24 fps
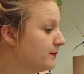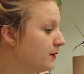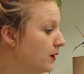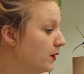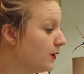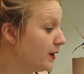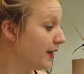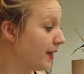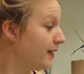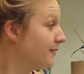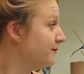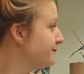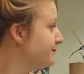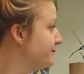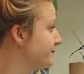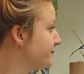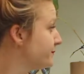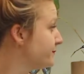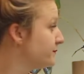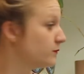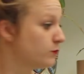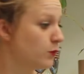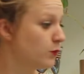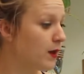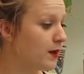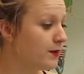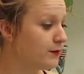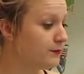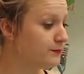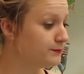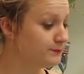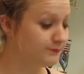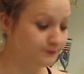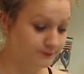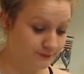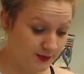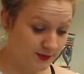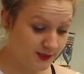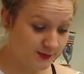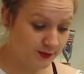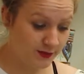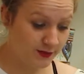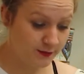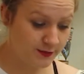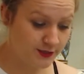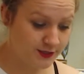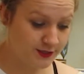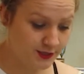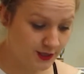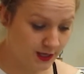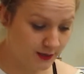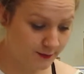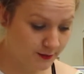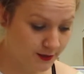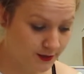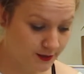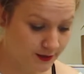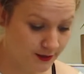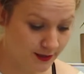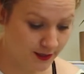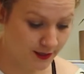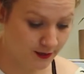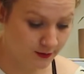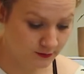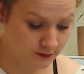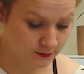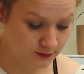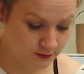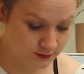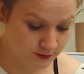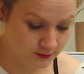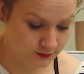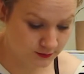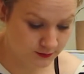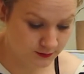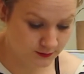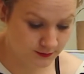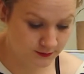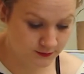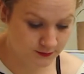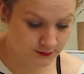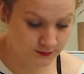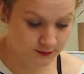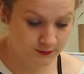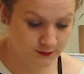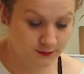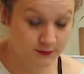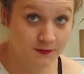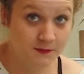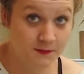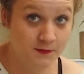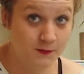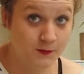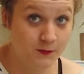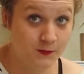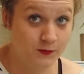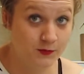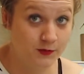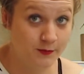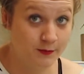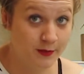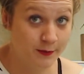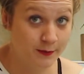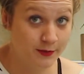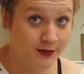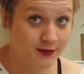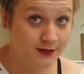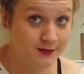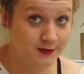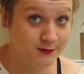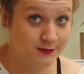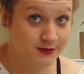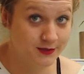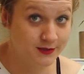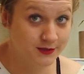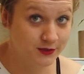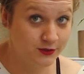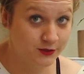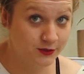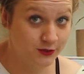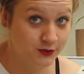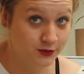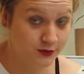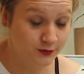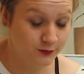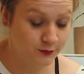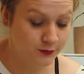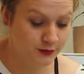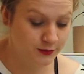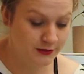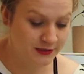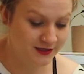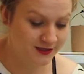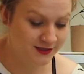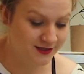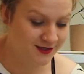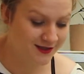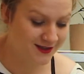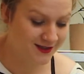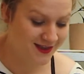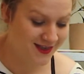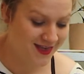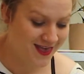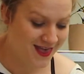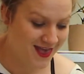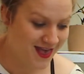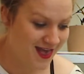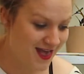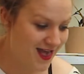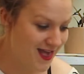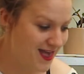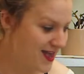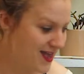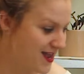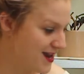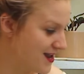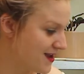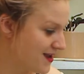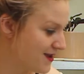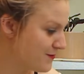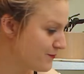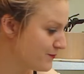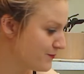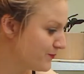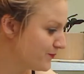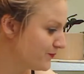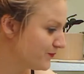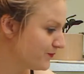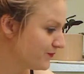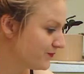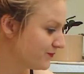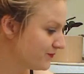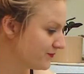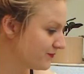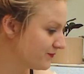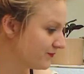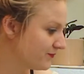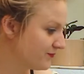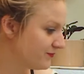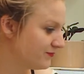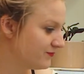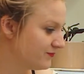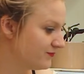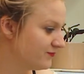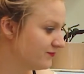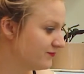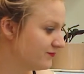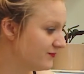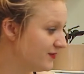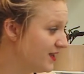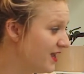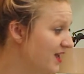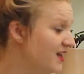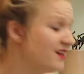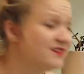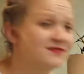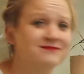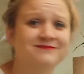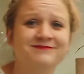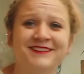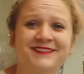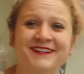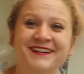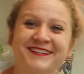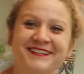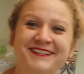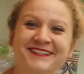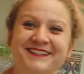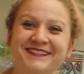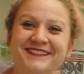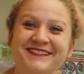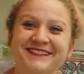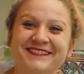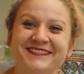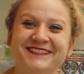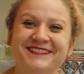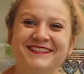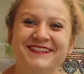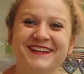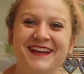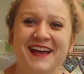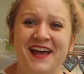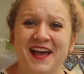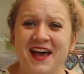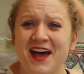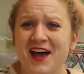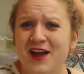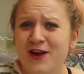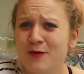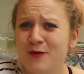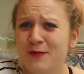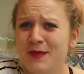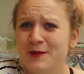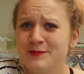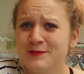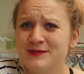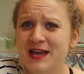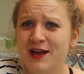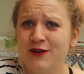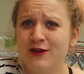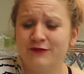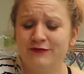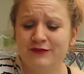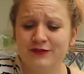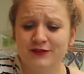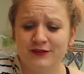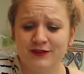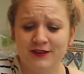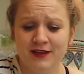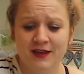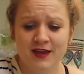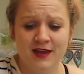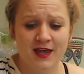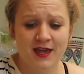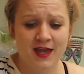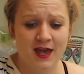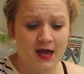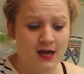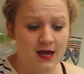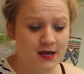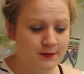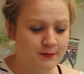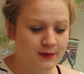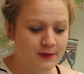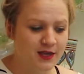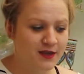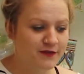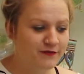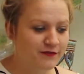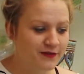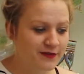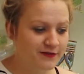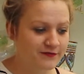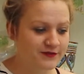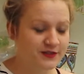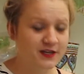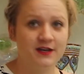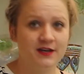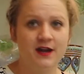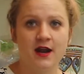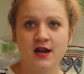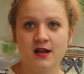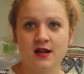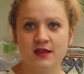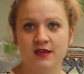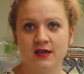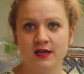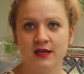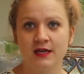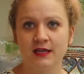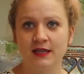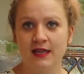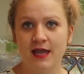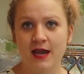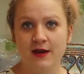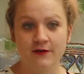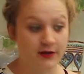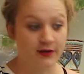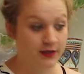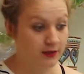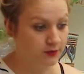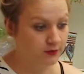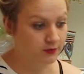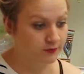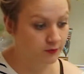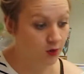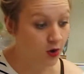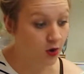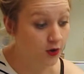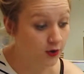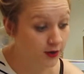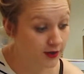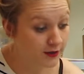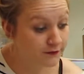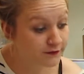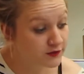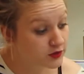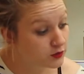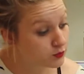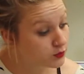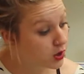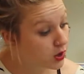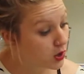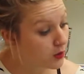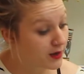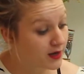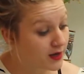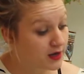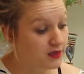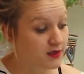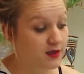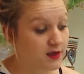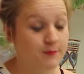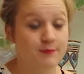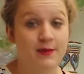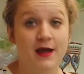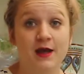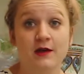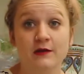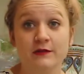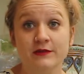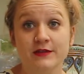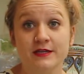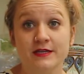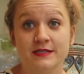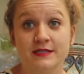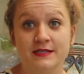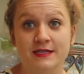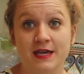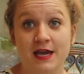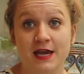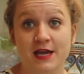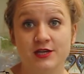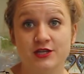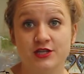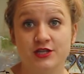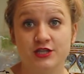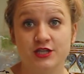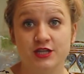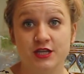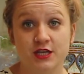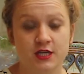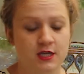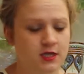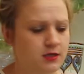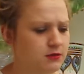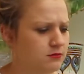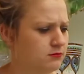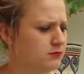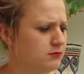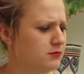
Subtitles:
Okay, well, that's pretty much it. I'm gonna now water my plants with this good water. And yeah, I hope that was helpful. If I've done anything glaringly wrong, if you know anything about these EHG